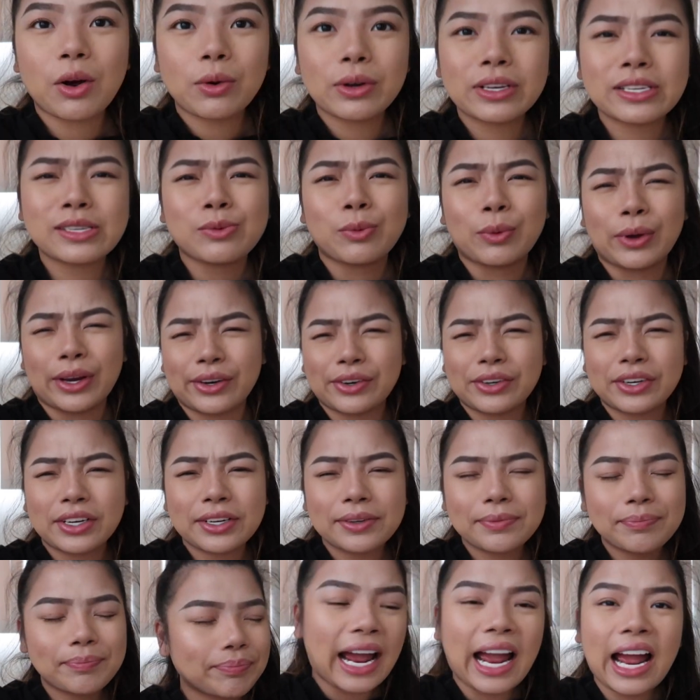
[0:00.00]
always wear
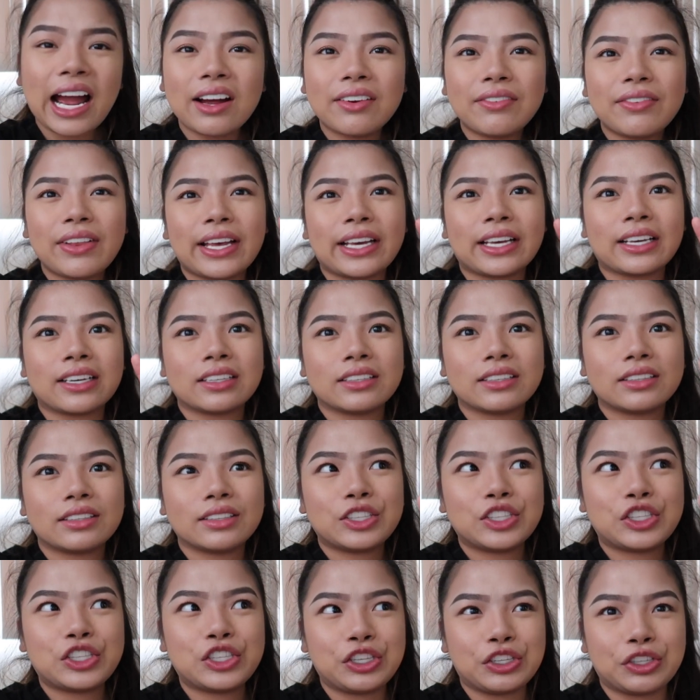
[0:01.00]
it i have like
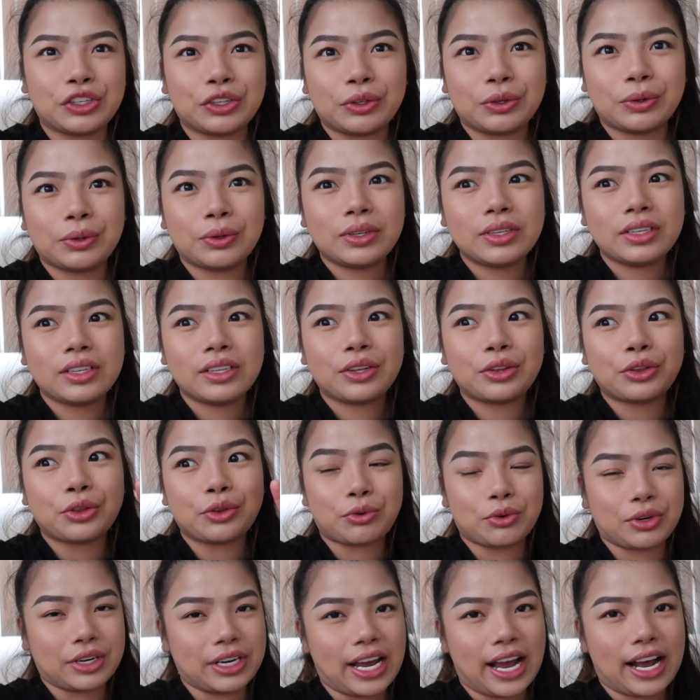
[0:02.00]
two
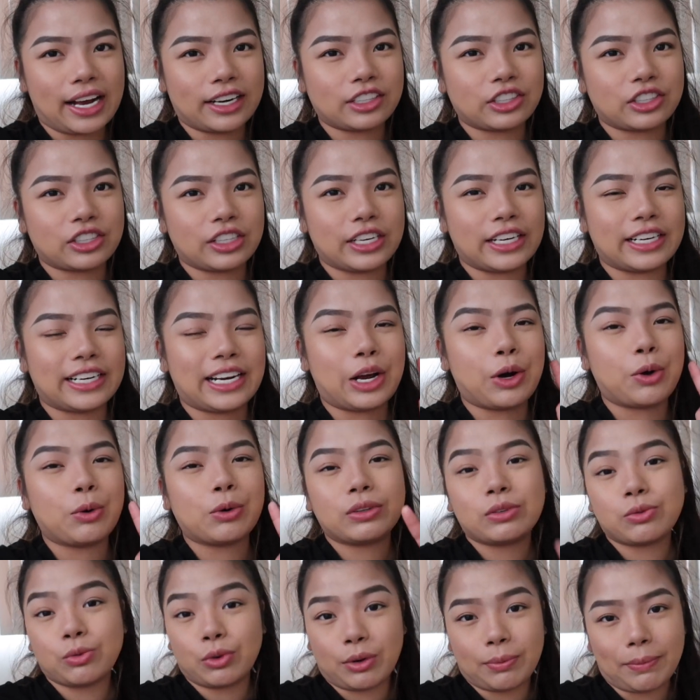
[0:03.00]
three actually and I
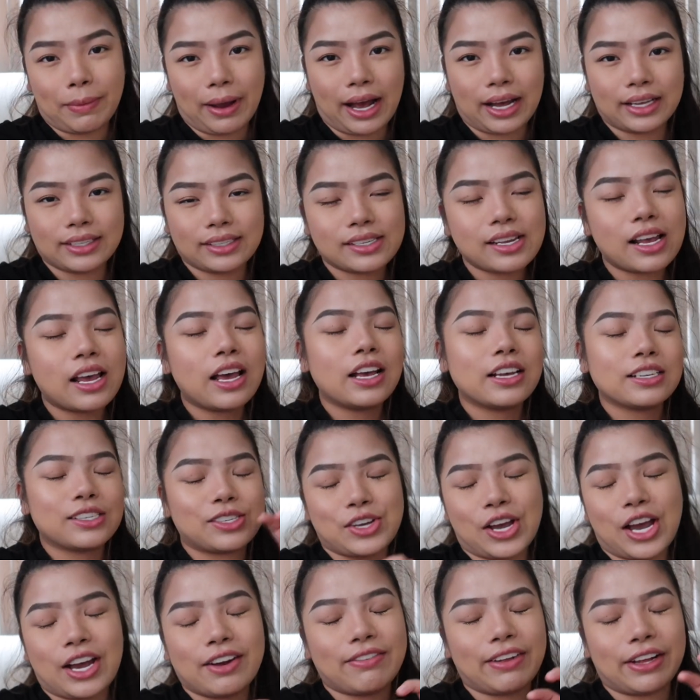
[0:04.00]
always wear mats.
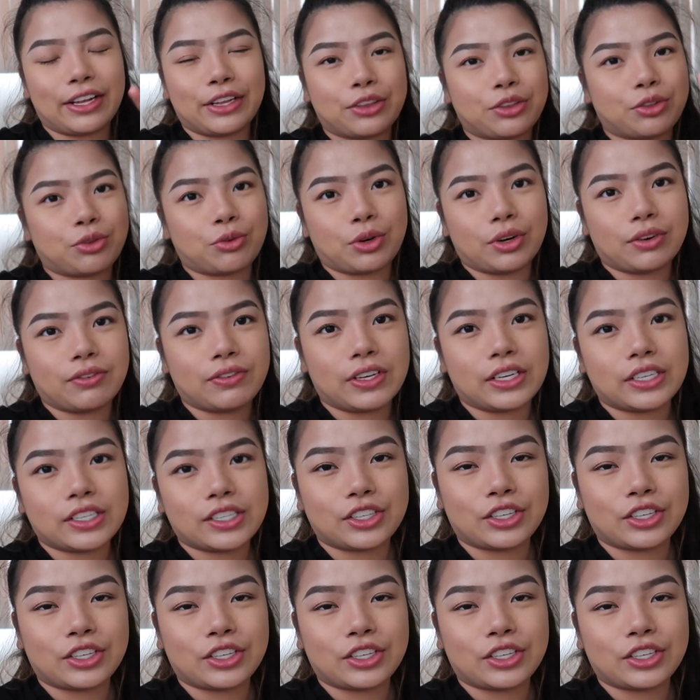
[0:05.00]
So I have like three of these